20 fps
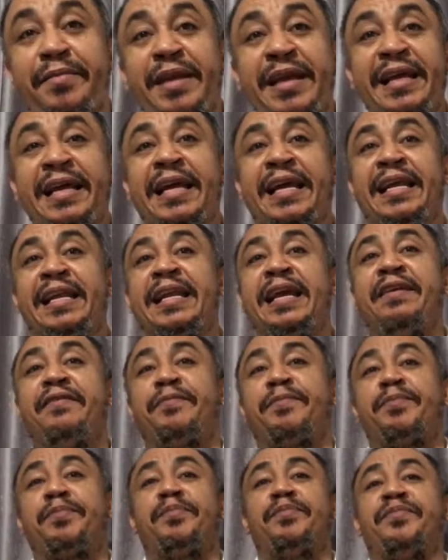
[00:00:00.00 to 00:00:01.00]
in name
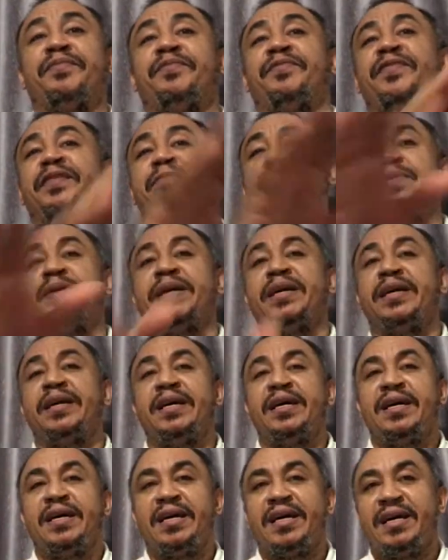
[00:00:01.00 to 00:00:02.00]
fit be
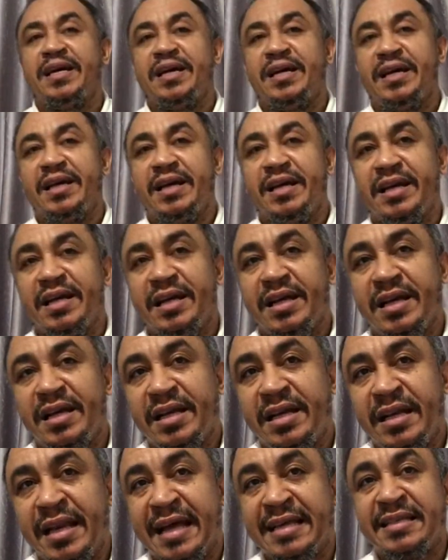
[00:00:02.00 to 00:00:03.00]

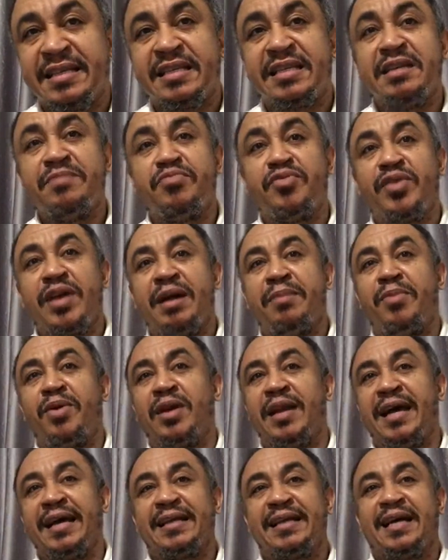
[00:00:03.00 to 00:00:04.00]
Lasisi Buremo
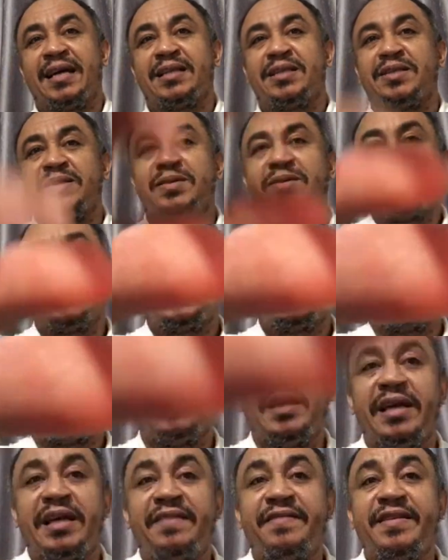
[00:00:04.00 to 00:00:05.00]
like that. Go they
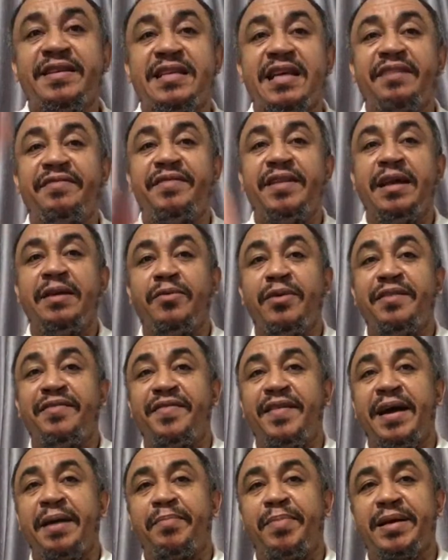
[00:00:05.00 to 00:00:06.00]
give himself name we
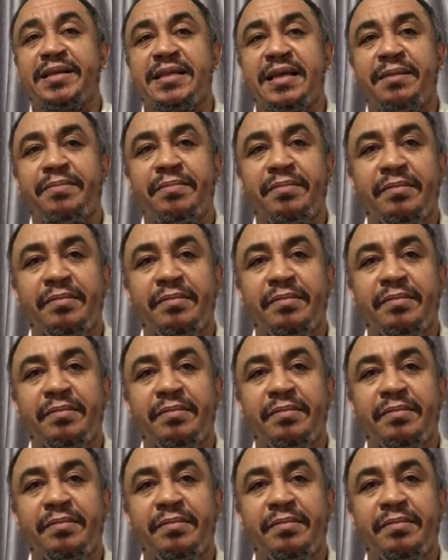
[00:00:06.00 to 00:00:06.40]
fine pass am.